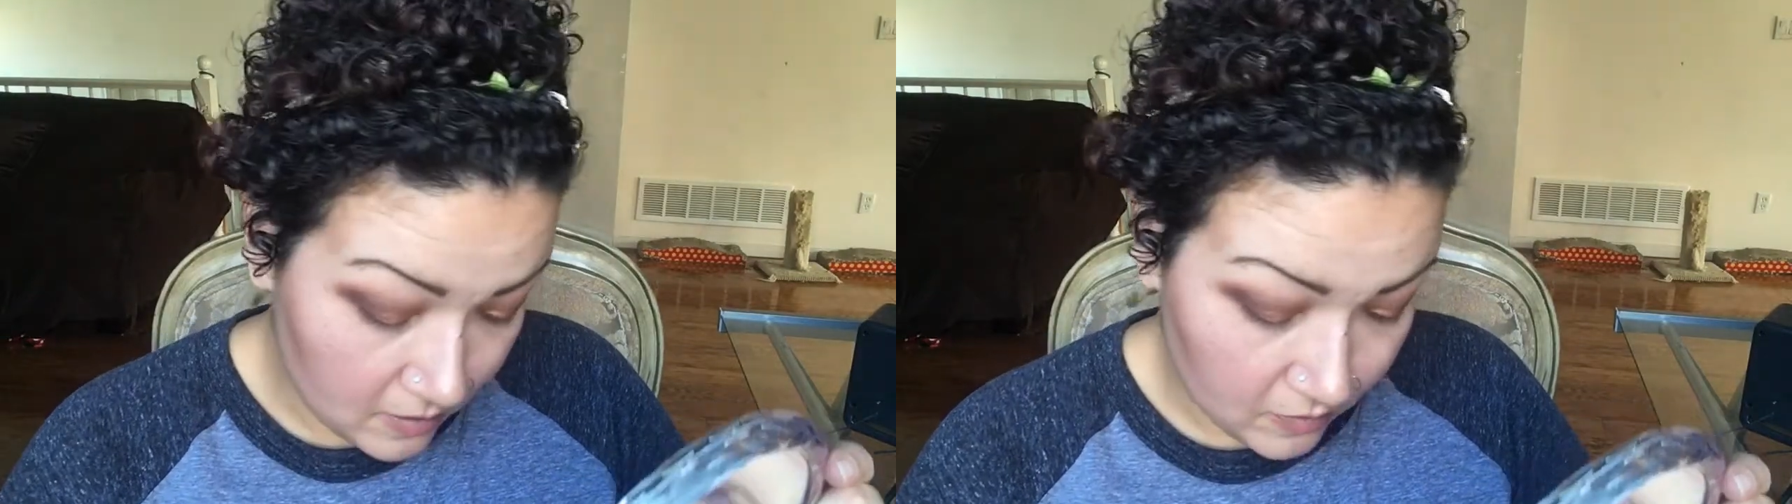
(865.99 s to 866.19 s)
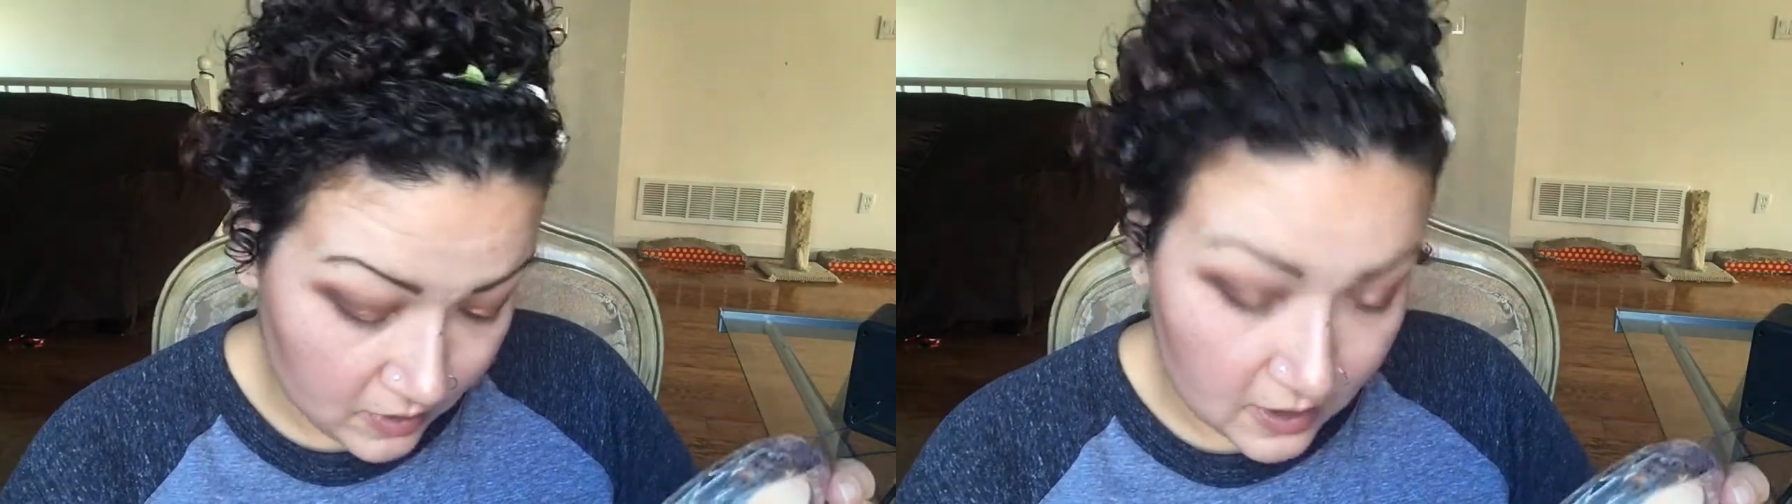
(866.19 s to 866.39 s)

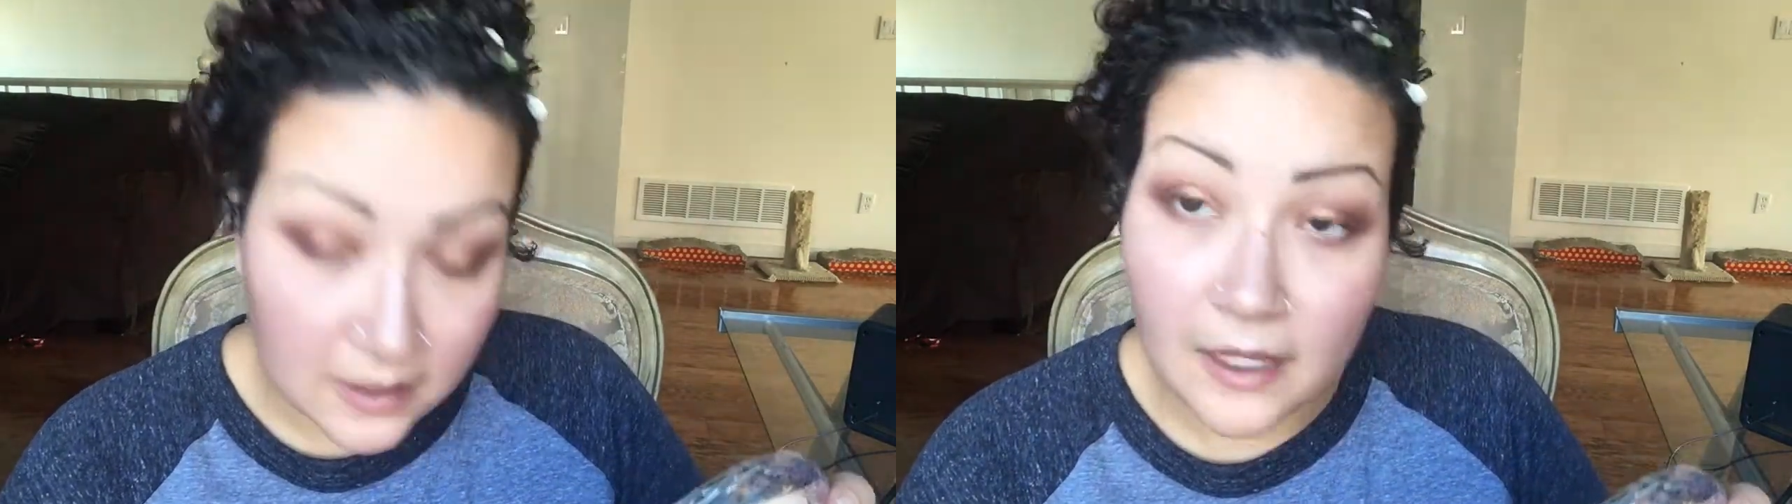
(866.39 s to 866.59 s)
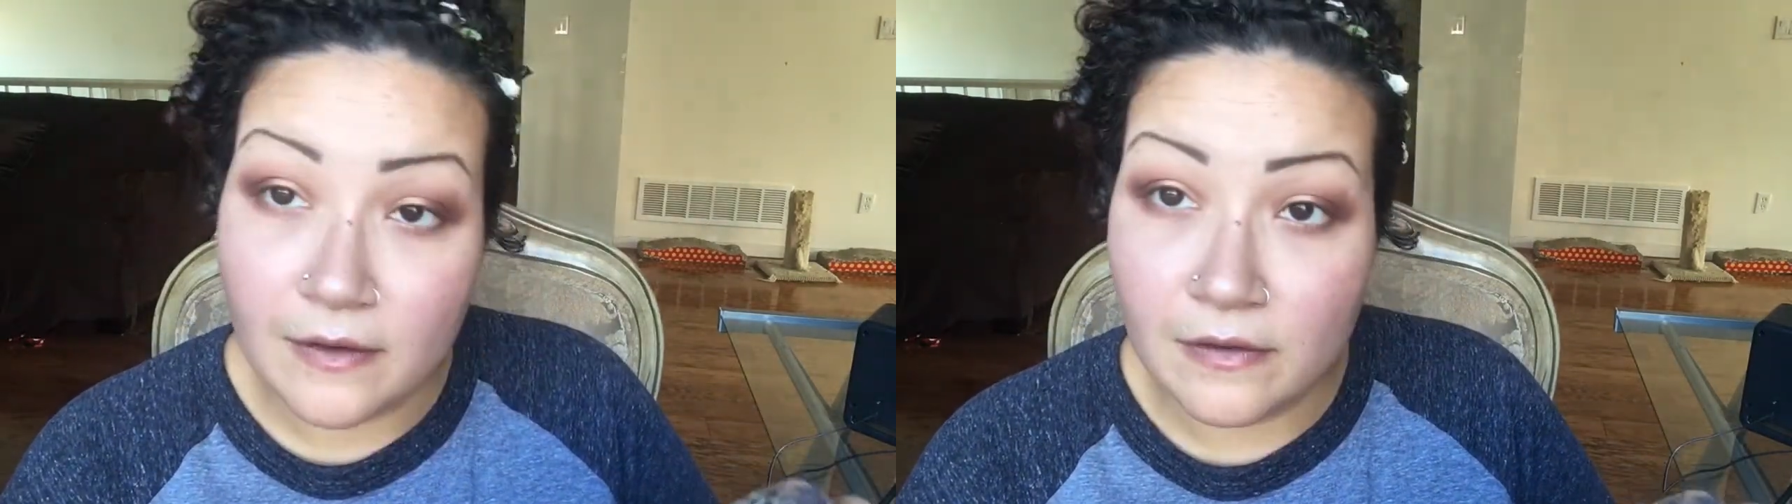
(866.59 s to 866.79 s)
which is
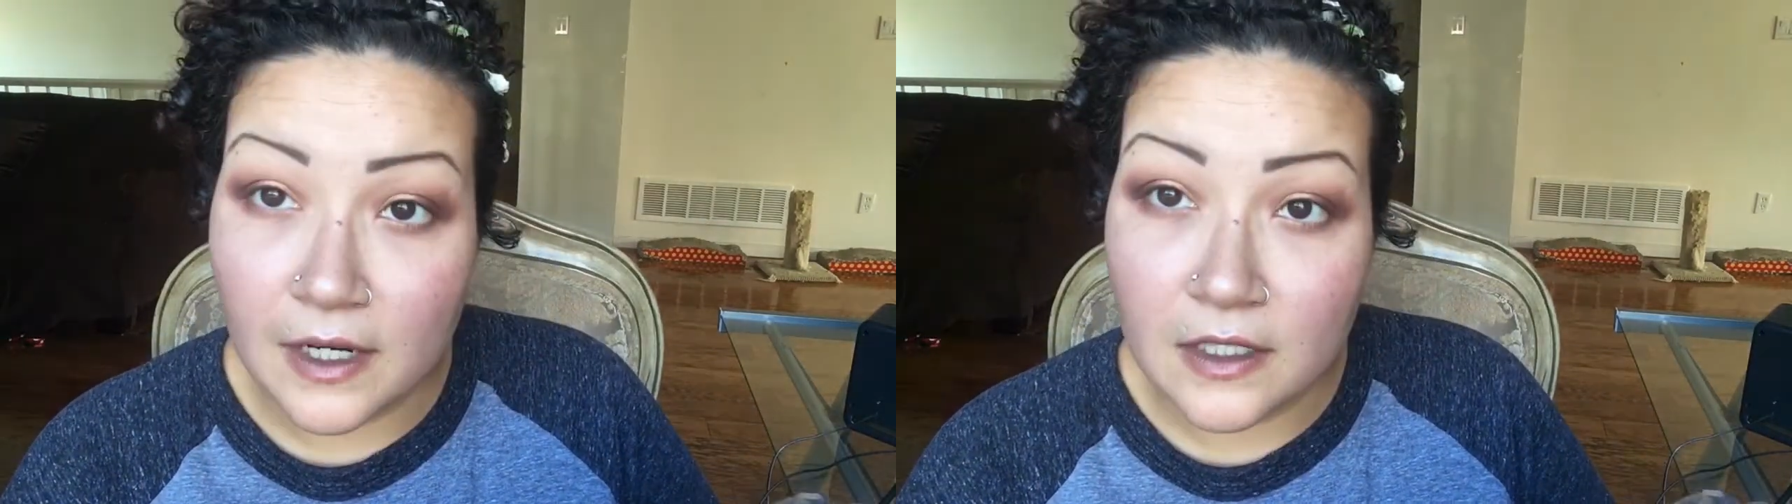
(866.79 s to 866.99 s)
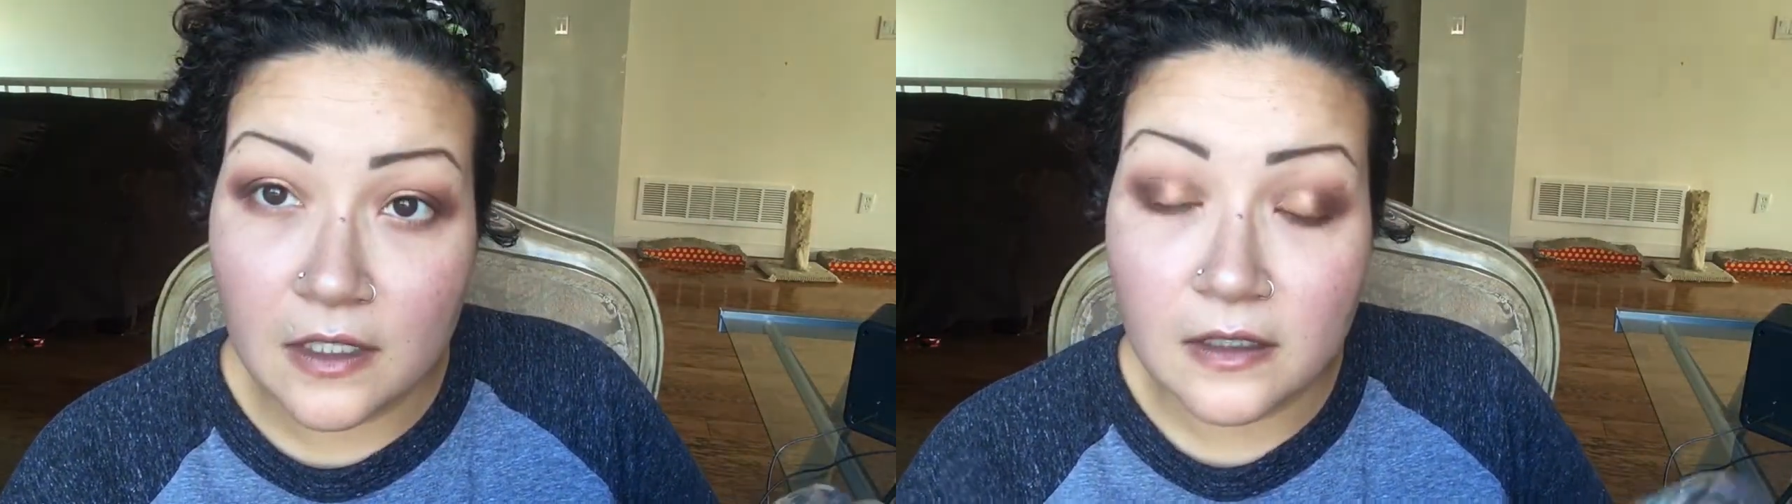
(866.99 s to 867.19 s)
that
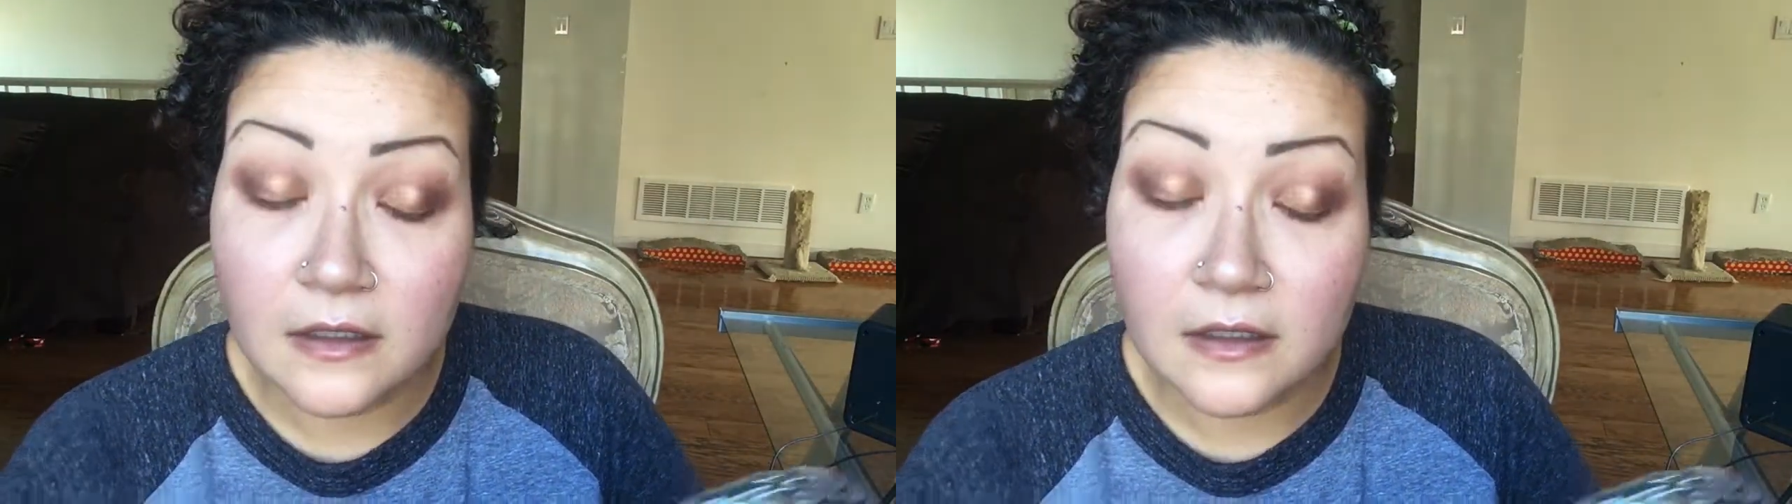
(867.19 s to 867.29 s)
red